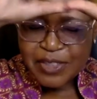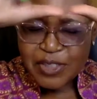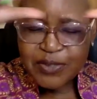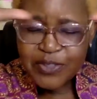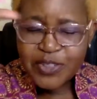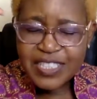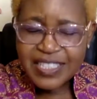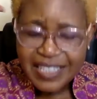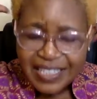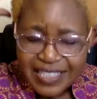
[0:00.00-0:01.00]
you've got
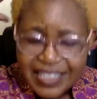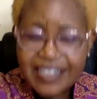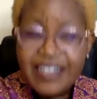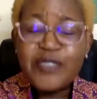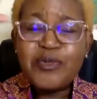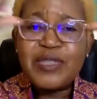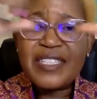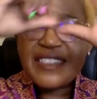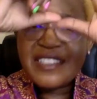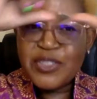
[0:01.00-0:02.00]
that crown
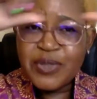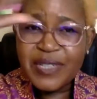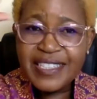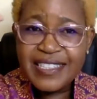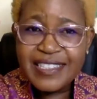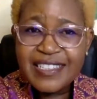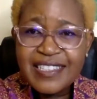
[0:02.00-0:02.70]
within your head.